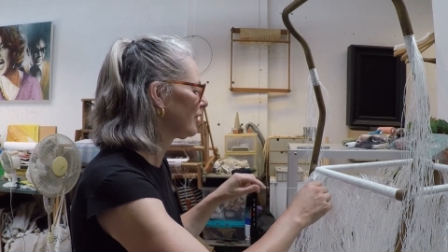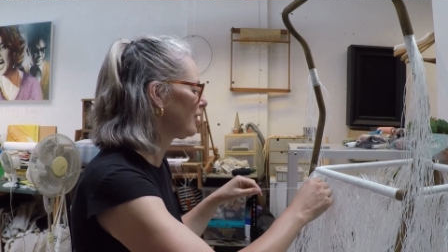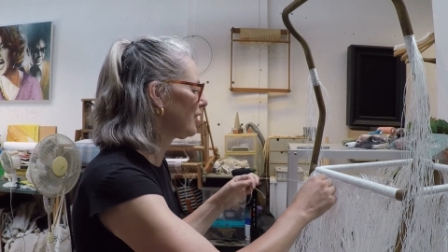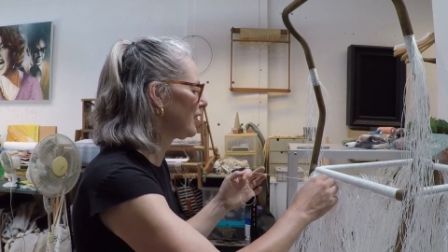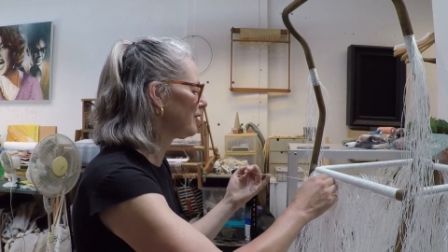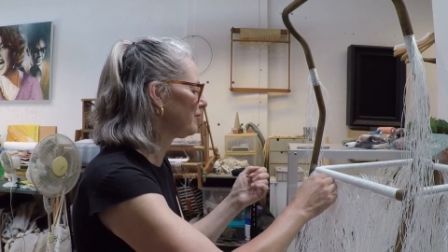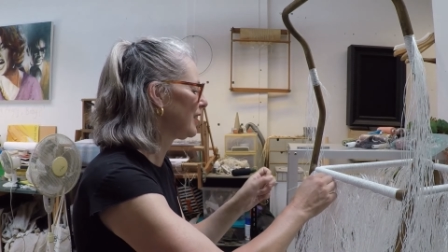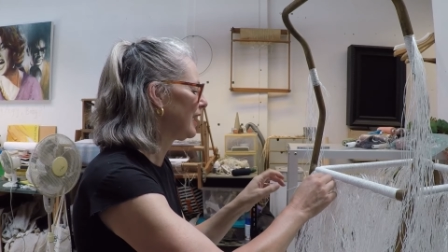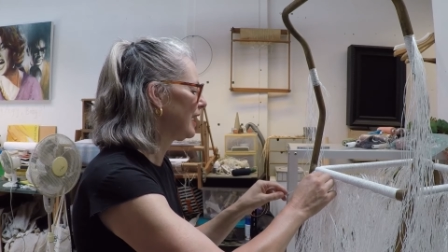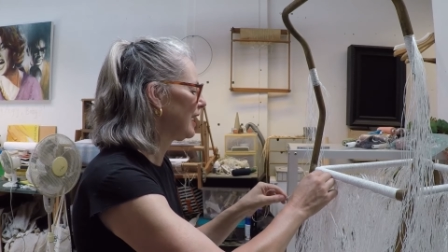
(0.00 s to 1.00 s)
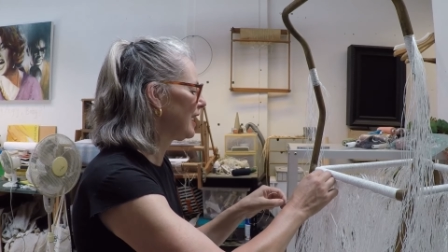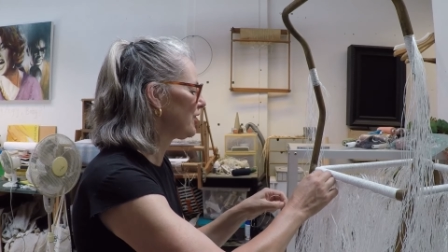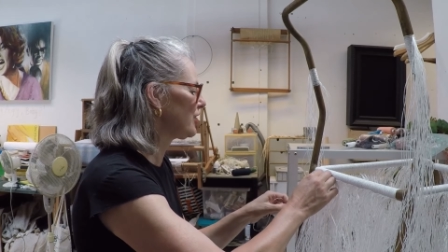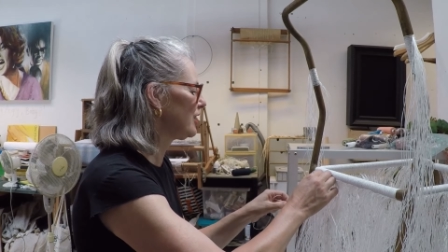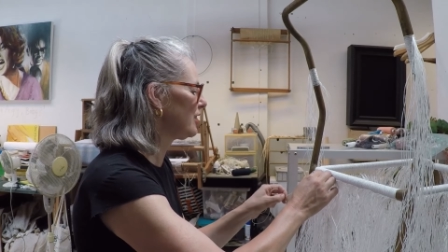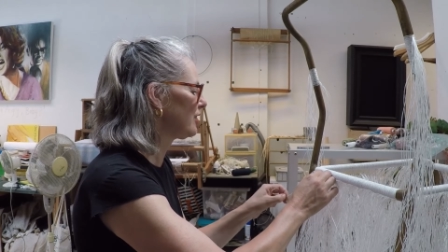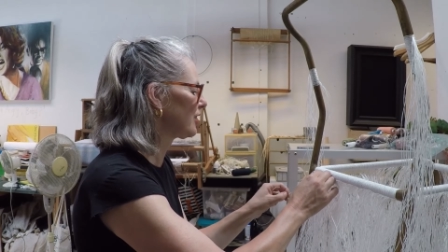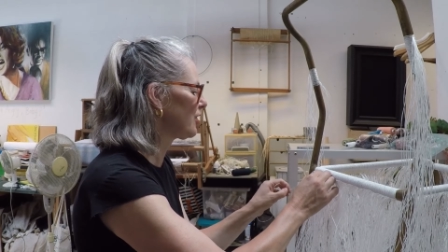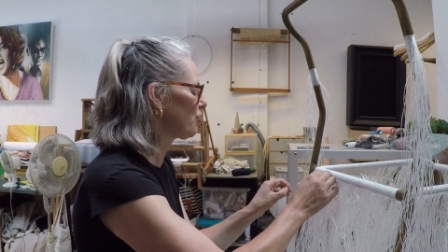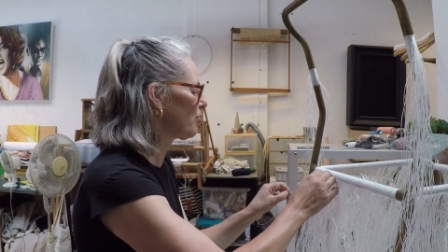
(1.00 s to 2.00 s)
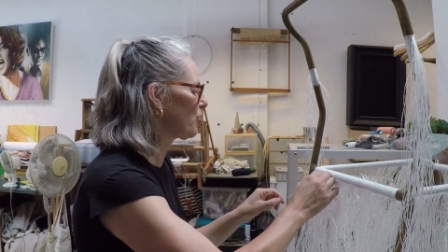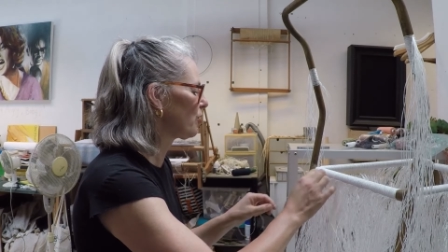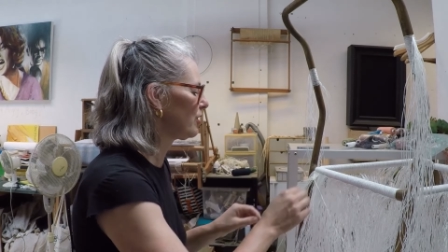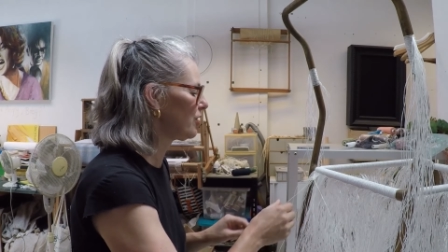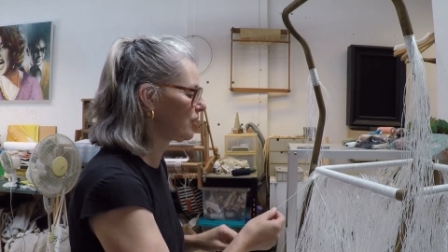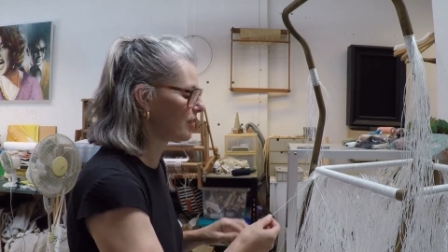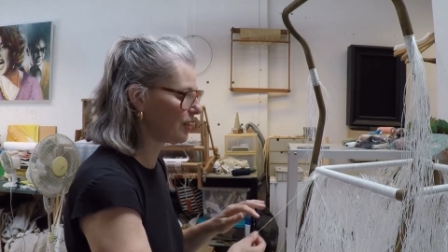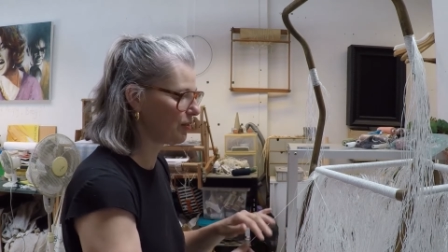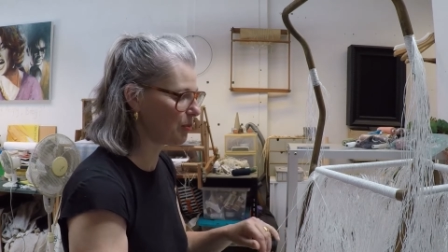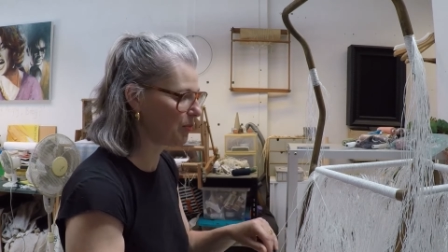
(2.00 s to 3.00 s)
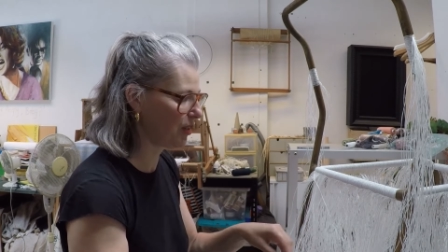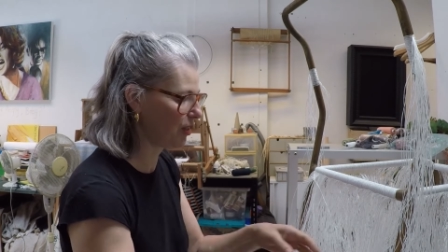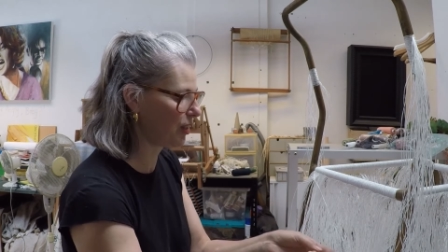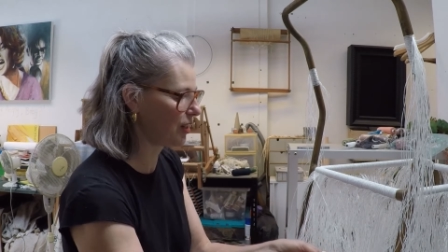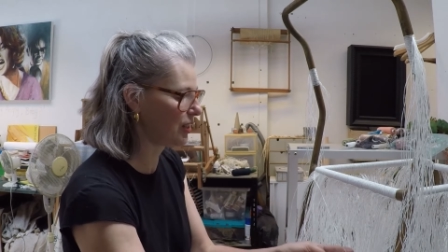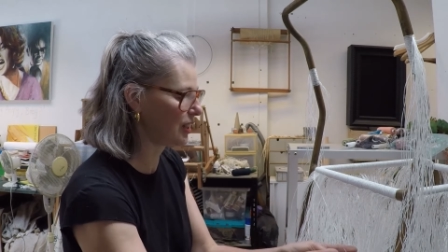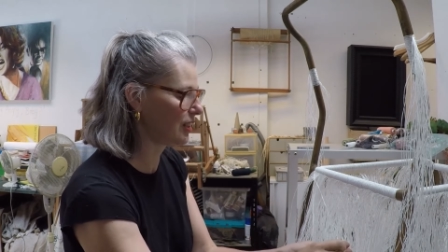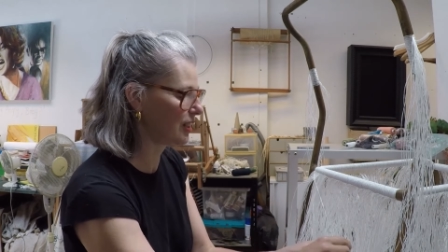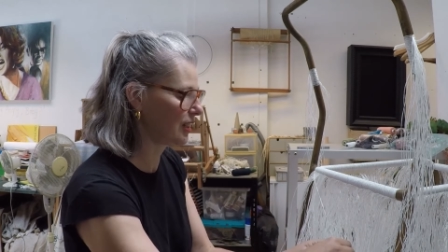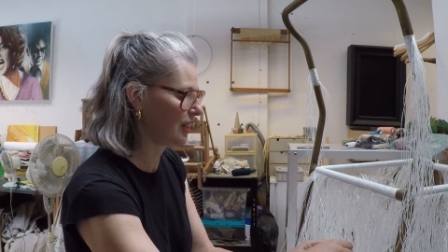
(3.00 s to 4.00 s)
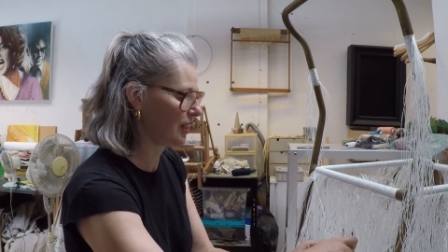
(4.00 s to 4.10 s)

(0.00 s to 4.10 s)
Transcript: I actually didn't go to art college till I was in my 30s.